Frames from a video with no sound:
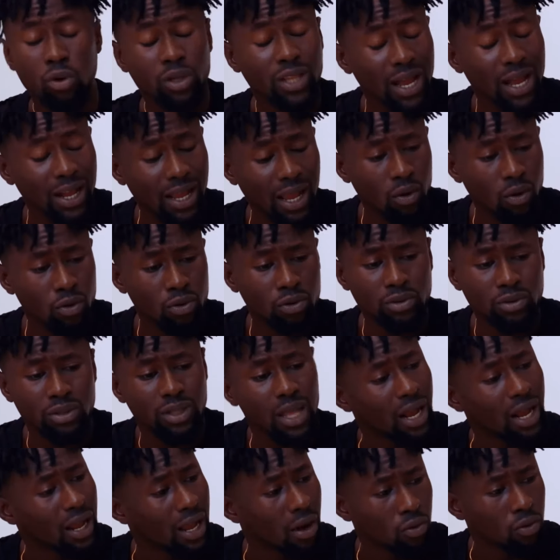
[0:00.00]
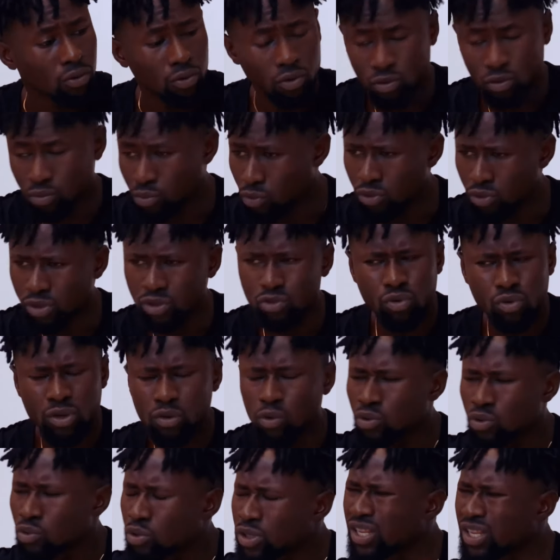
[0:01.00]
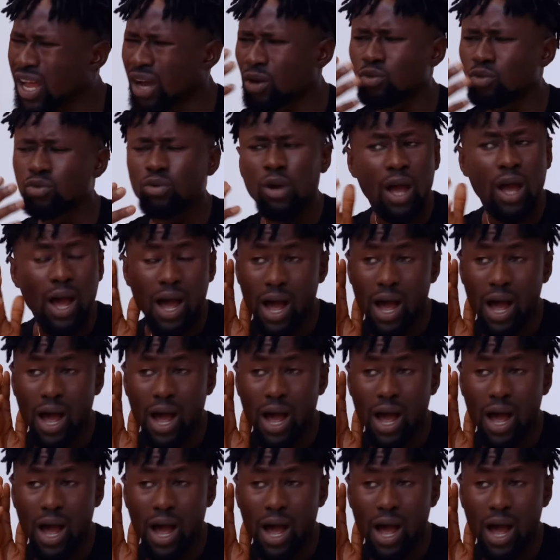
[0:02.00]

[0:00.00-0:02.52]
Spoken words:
But that guy was more. Dre was looking at you.